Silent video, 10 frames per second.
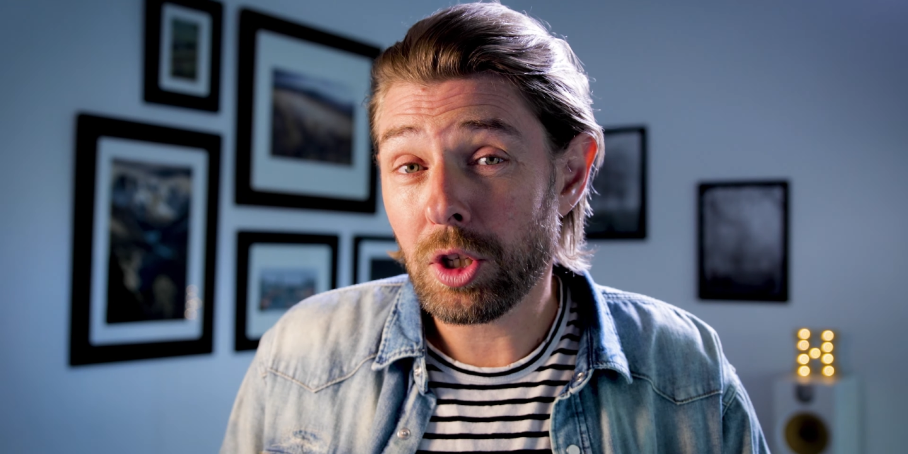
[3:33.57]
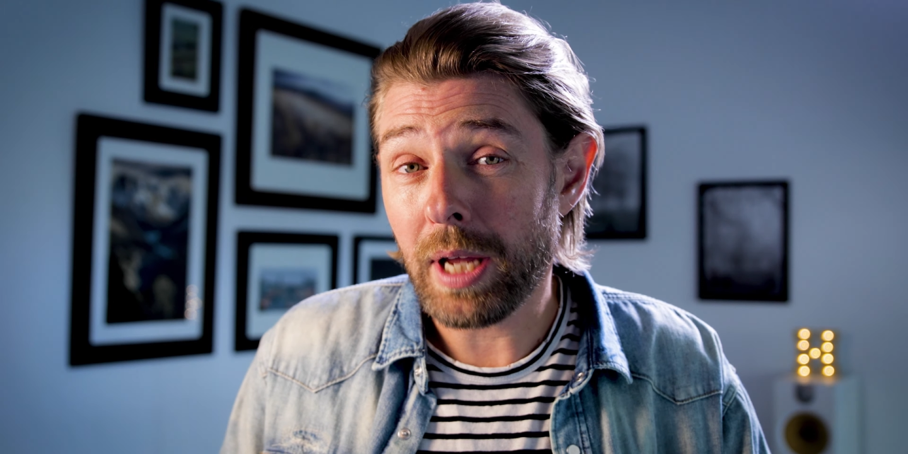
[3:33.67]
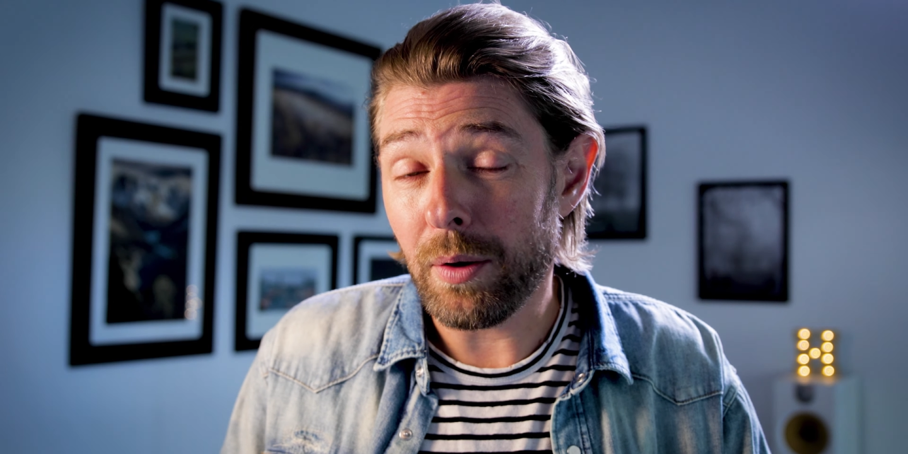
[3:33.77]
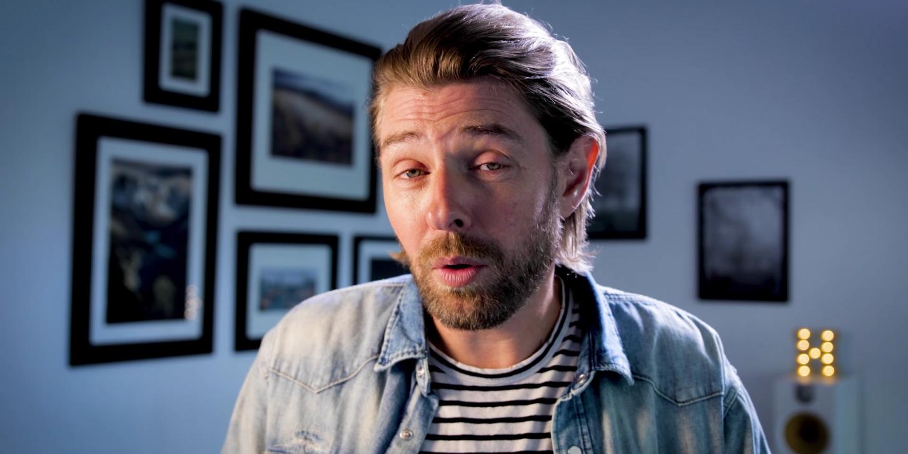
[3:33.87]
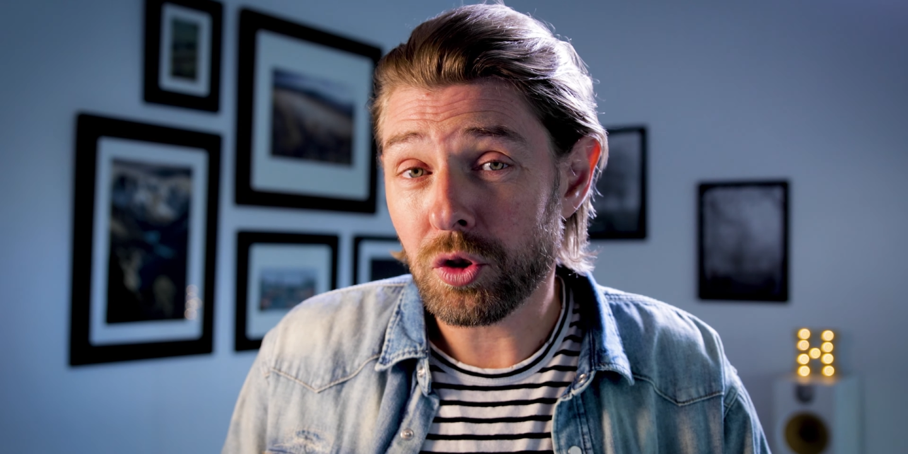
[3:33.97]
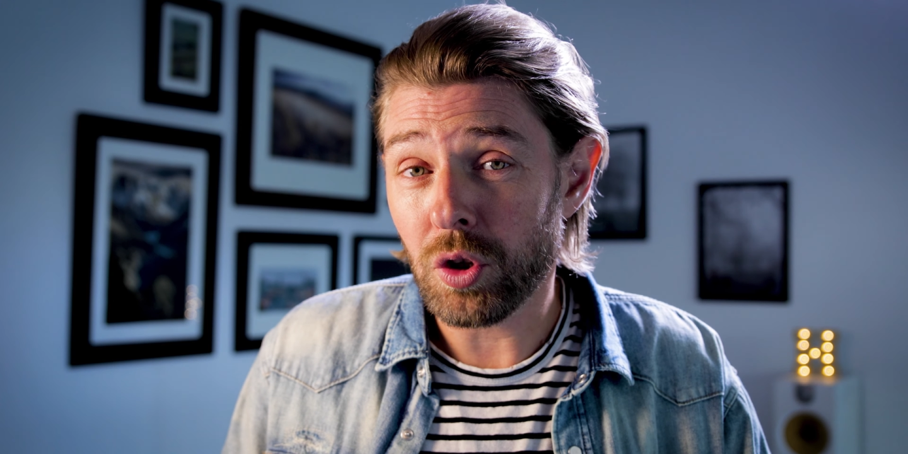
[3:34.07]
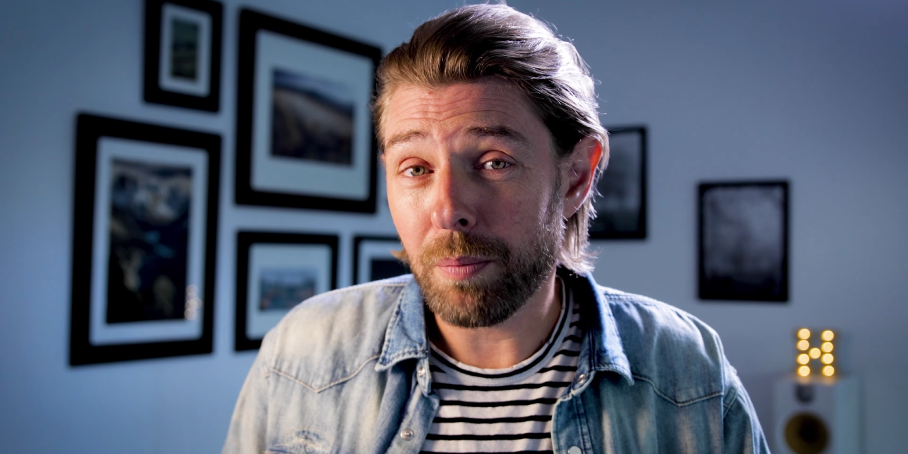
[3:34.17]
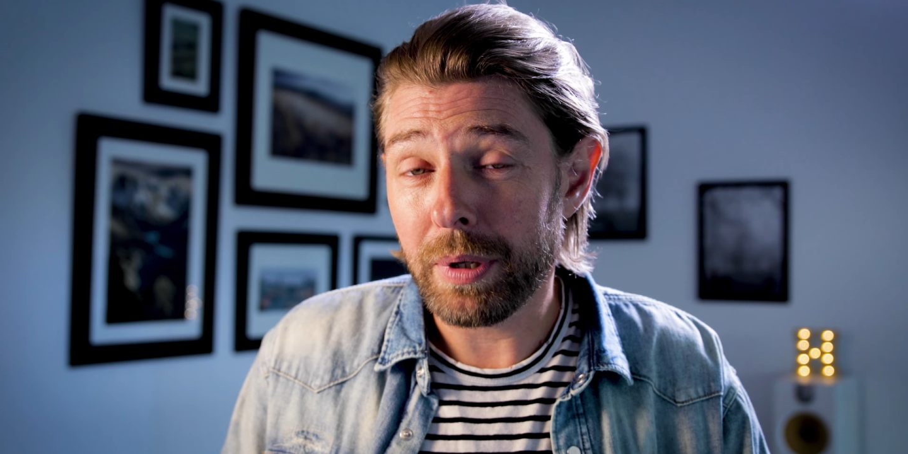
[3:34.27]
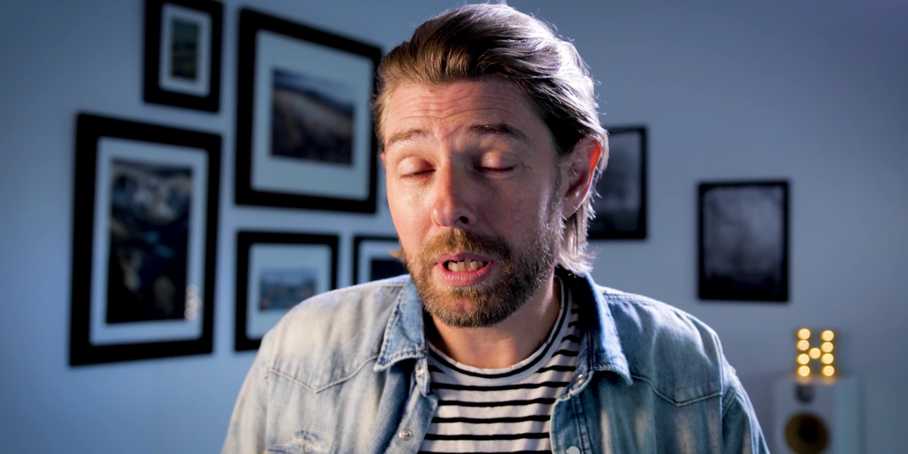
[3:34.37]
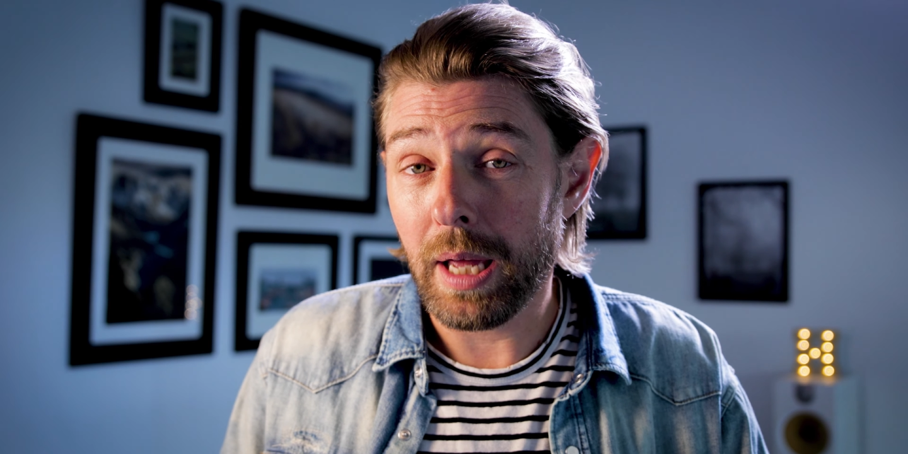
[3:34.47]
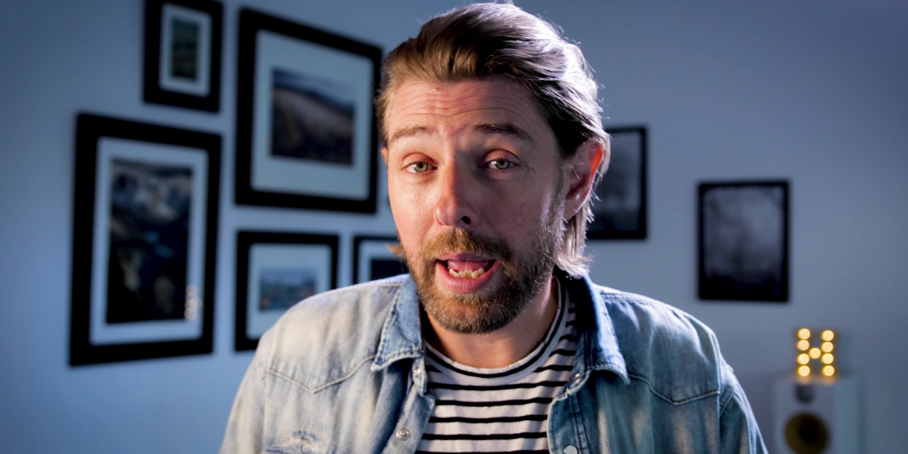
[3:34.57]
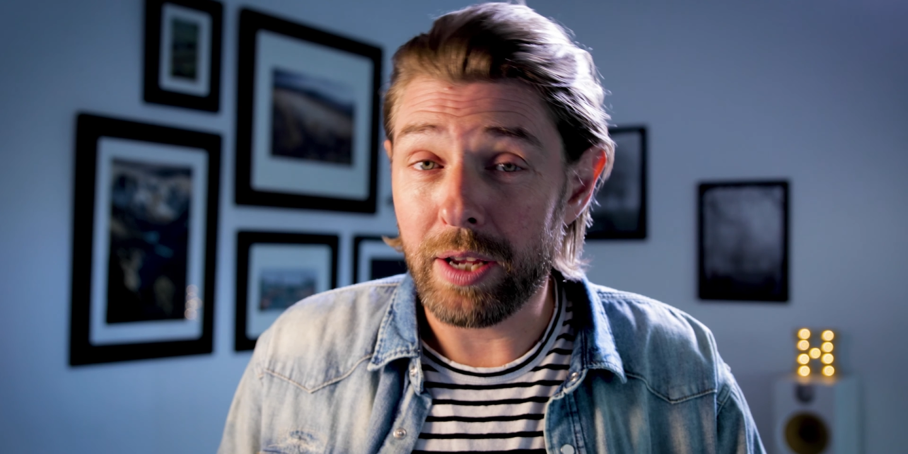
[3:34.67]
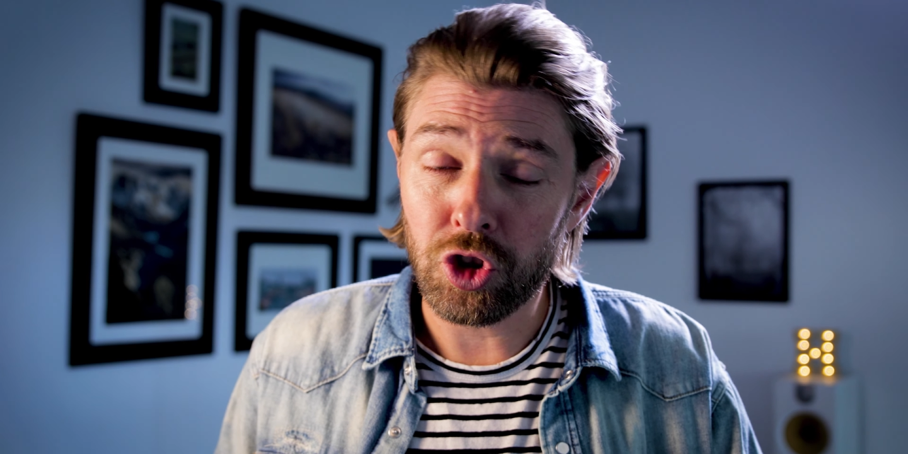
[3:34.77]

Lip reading: can also be a